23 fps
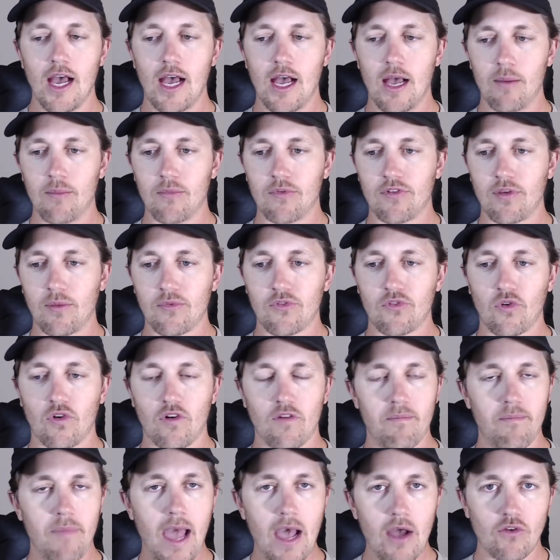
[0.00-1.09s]
some sort
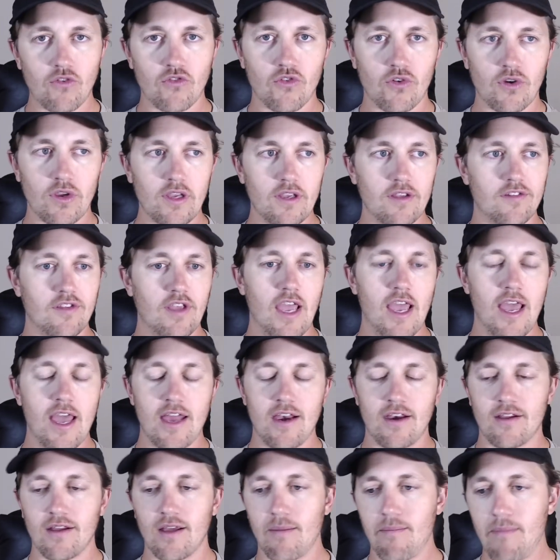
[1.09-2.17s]
of boundaries
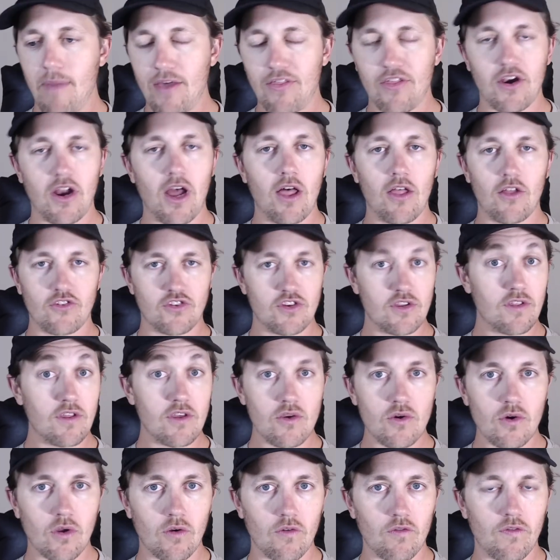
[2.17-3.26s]
and methodology that you
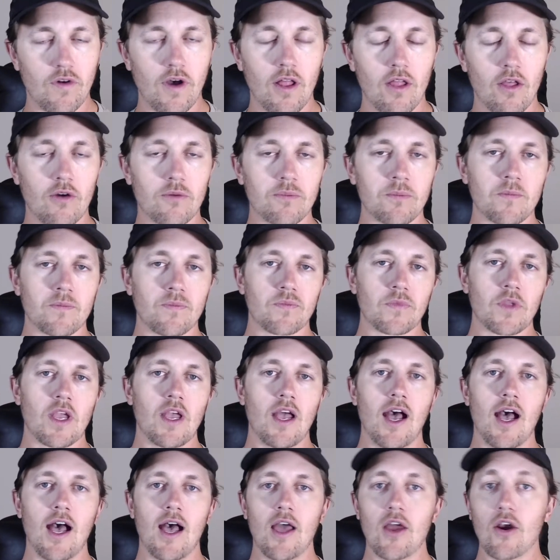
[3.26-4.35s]
can follow,
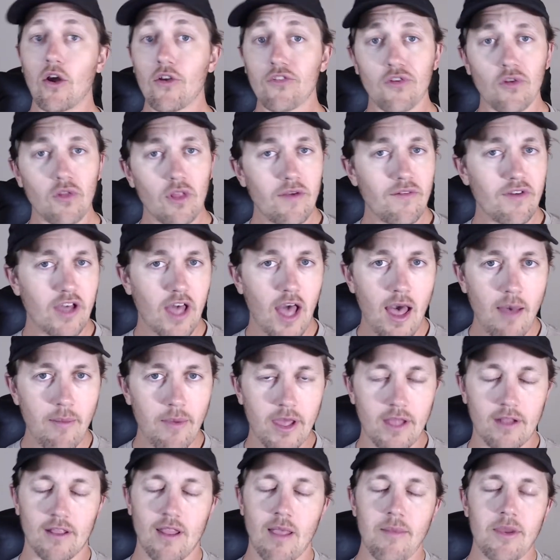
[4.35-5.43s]
and also leave a
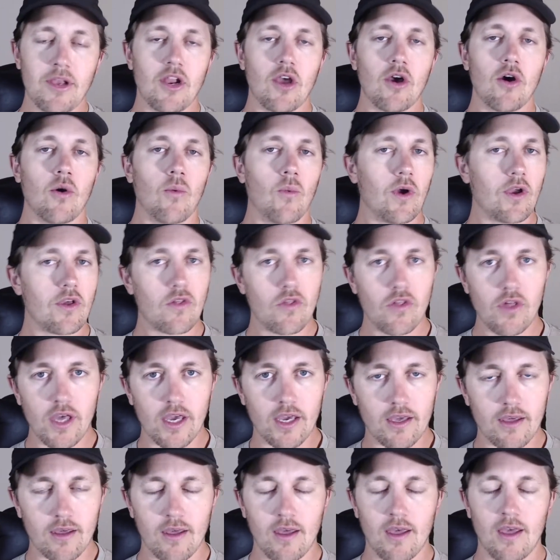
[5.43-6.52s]
comment. Let me know what you
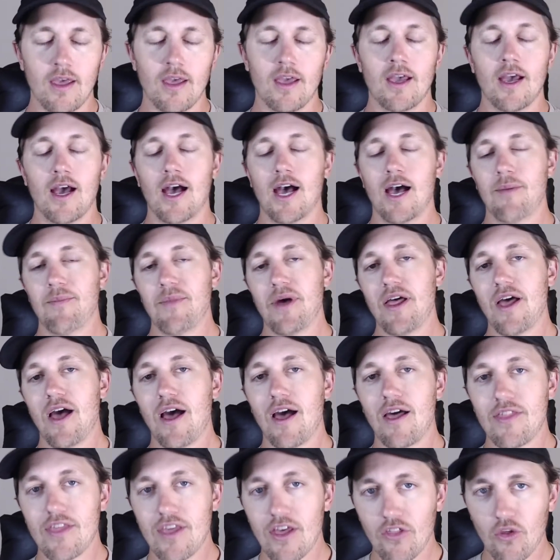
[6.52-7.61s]
think.
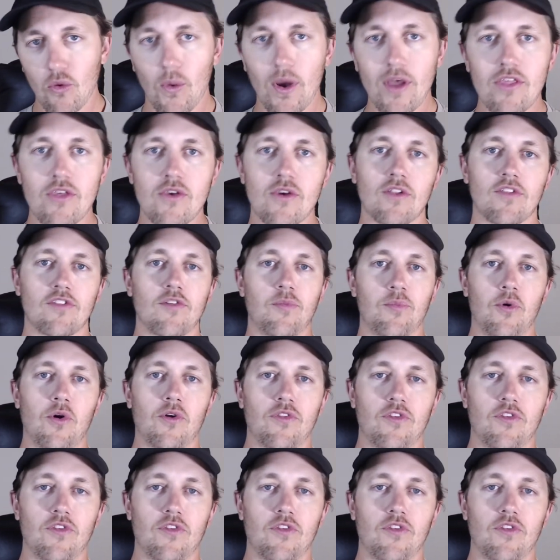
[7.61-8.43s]
The other way that you can support this